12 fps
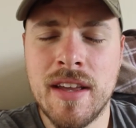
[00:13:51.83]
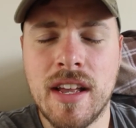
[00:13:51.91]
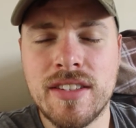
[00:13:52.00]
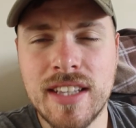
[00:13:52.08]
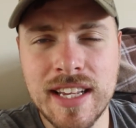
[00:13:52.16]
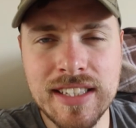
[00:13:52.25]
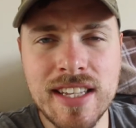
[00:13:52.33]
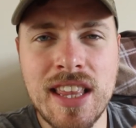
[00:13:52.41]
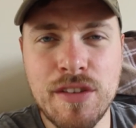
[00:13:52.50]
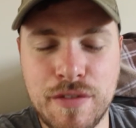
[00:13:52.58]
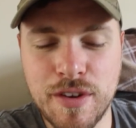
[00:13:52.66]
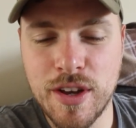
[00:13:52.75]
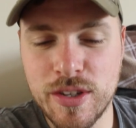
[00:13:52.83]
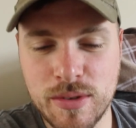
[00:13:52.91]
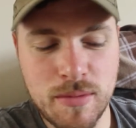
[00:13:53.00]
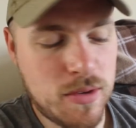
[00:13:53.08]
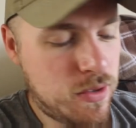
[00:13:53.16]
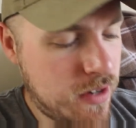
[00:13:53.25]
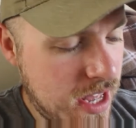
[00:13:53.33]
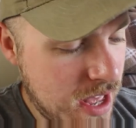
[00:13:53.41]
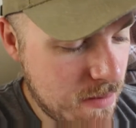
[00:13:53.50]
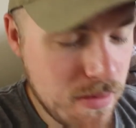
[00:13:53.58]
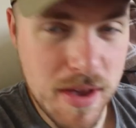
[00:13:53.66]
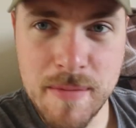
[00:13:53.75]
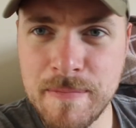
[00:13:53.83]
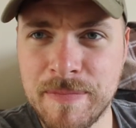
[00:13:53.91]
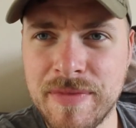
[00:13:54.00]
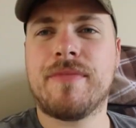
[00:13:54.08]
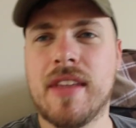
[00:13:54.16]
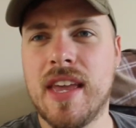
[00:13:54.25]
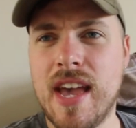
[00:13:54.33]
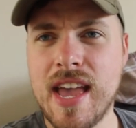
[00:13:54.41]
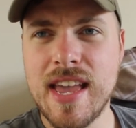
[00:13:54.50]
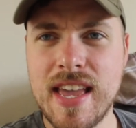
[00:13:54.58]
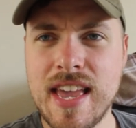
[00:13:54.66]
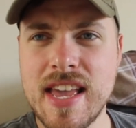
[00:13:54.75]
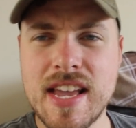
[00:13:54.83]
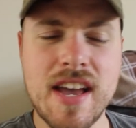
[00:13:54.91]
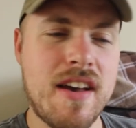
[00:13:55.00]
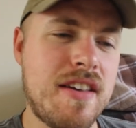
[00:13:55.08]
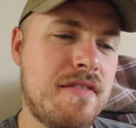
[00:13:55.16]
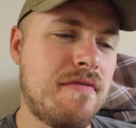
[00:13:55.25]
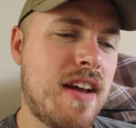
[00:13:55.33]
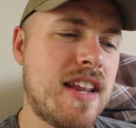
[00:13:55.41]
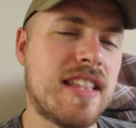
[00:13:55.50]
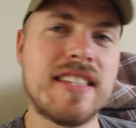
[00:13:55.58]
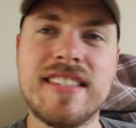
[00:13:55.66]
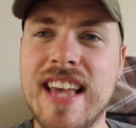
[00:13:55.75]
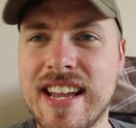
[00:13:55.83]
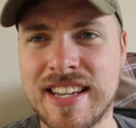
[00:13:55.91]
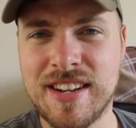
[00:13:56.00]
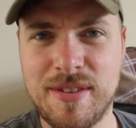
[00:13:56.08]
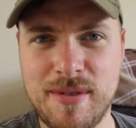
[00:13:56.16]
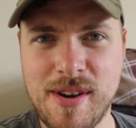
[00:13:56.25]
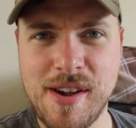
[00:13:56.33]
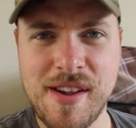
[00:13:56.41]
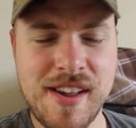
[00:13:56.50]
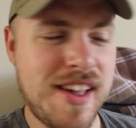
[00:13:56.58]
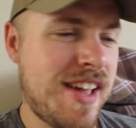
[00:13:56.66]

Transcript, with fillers: And so that's like the first one which really hit me. Okay, here you go, you ready? The second quote.